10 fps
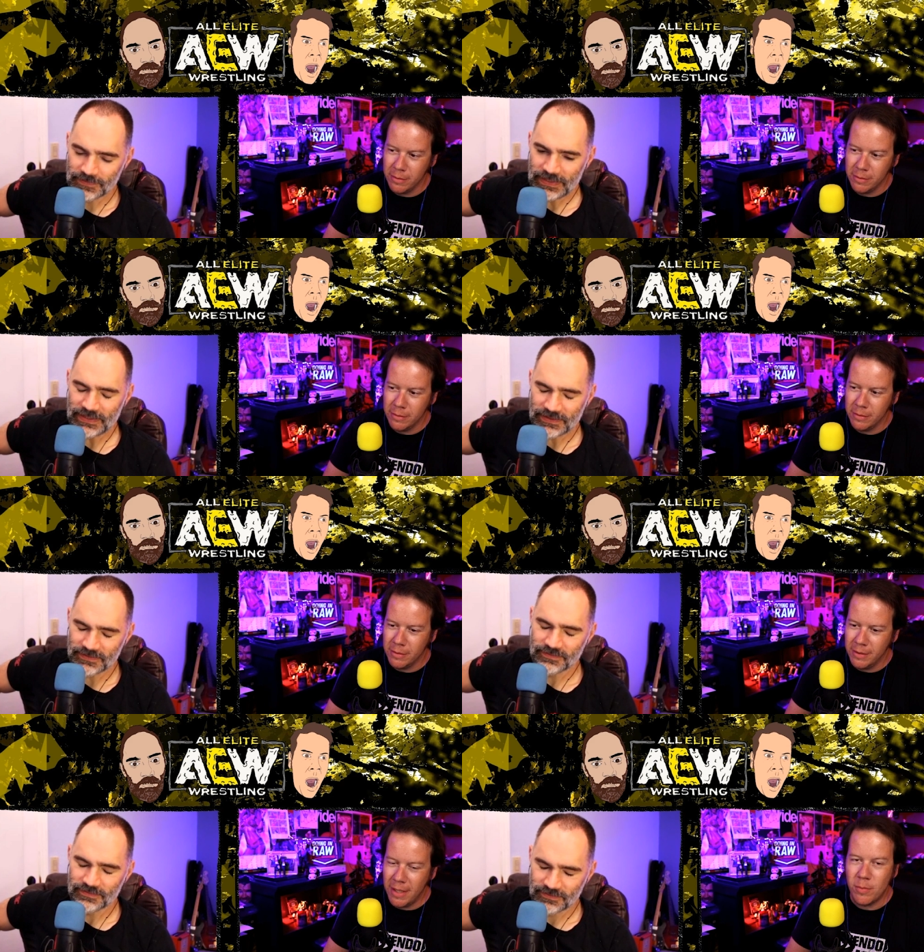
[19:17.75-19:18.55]
Speaker 1: Yeah,
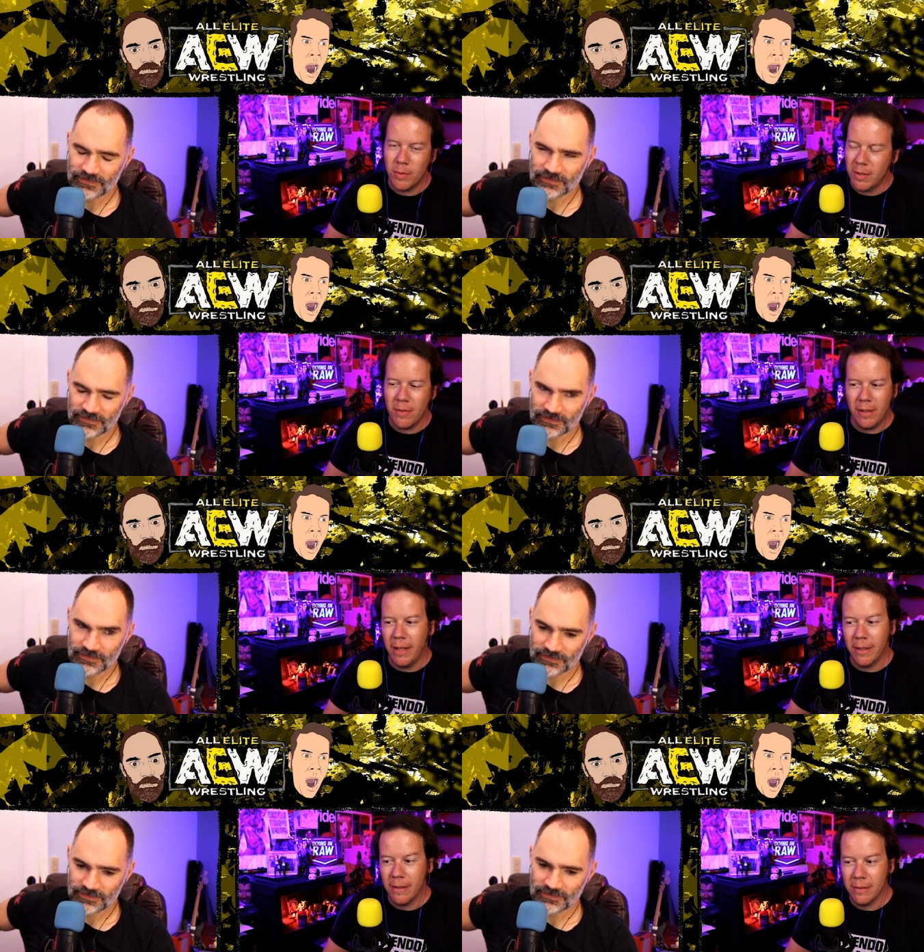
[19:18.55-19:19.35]
that's what this felt
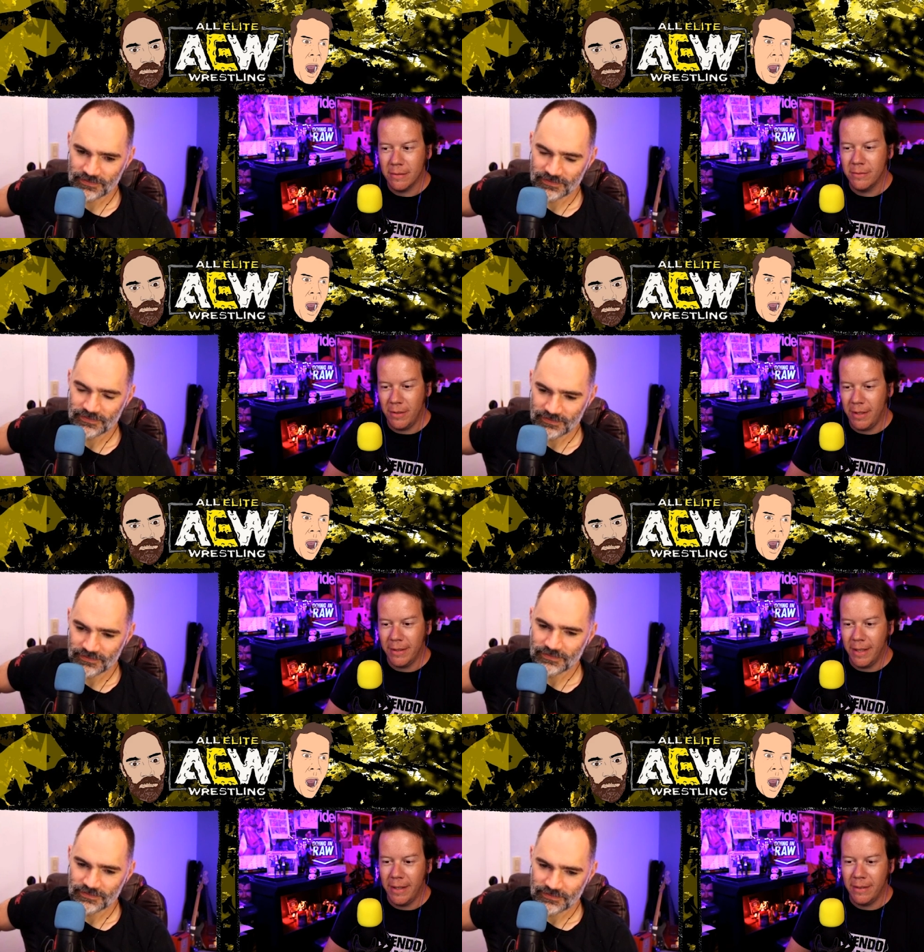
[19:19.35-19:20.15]
like. Felt
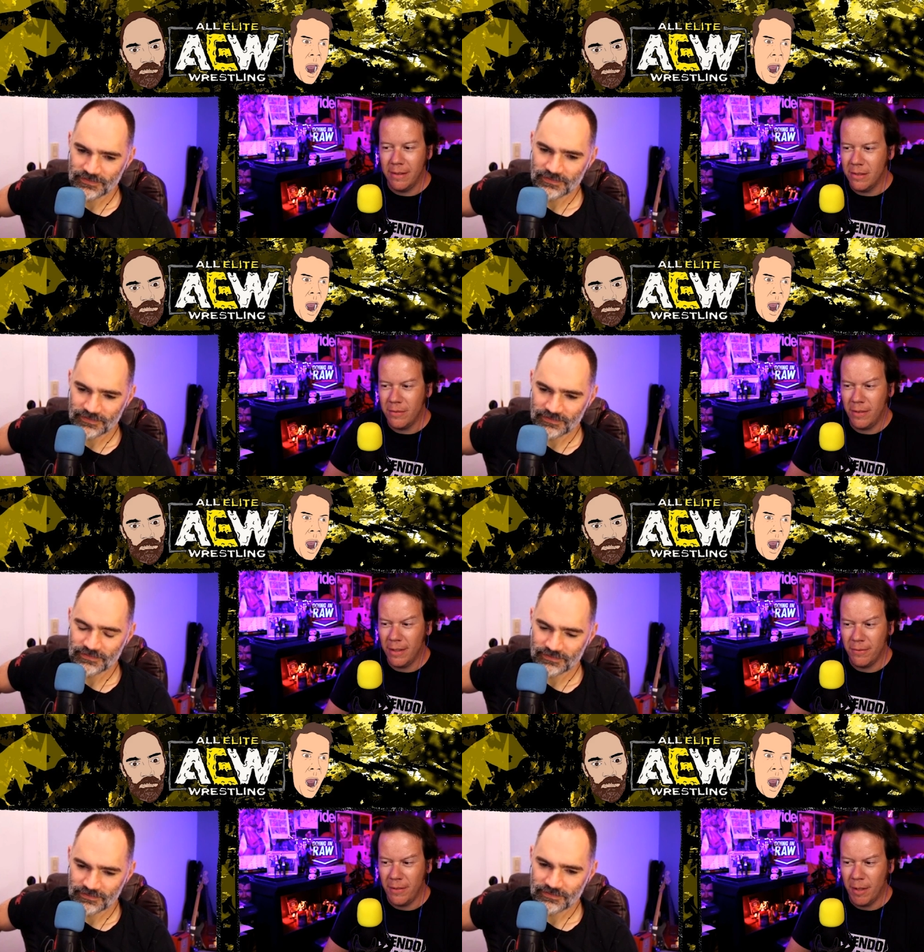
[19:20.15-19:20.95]
like that. It just felt
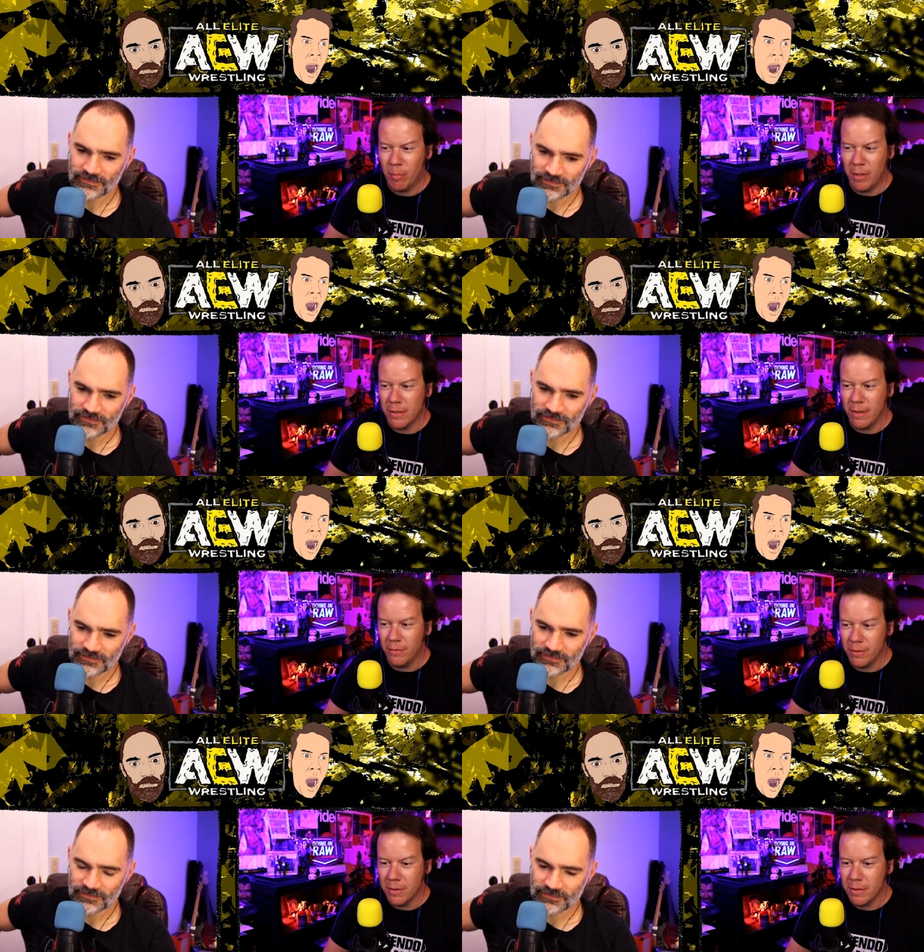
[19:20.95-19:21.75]
like fake press
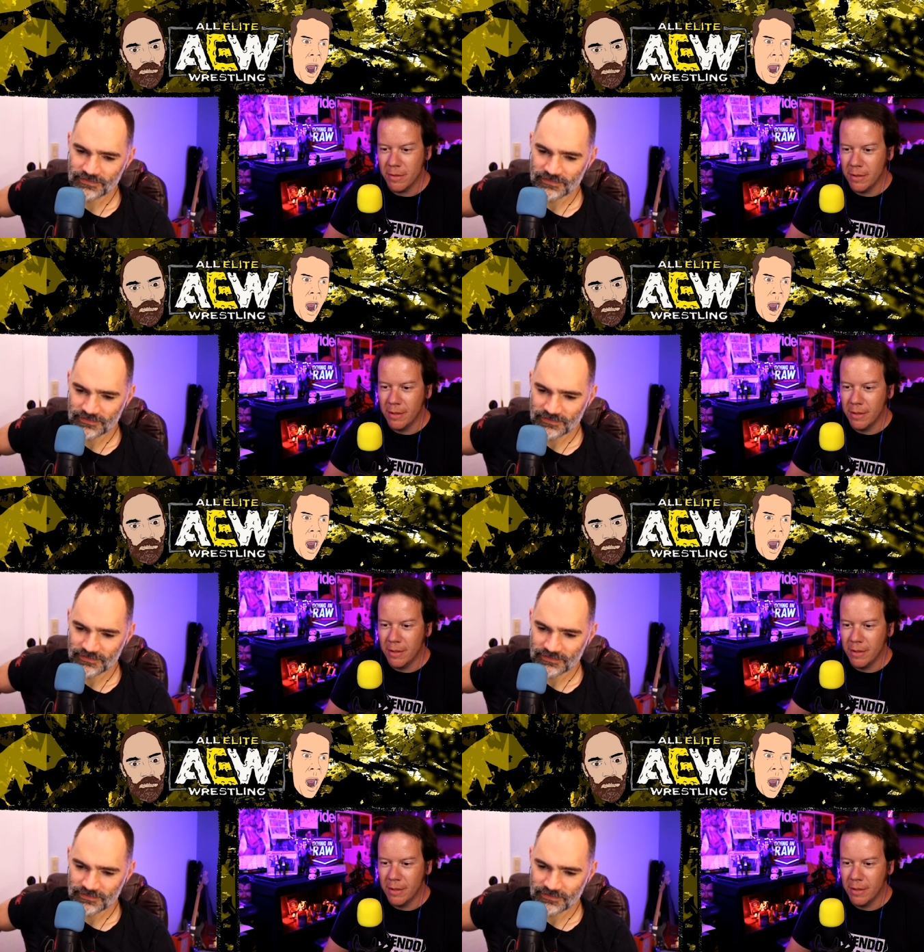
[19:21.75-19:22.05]
conference.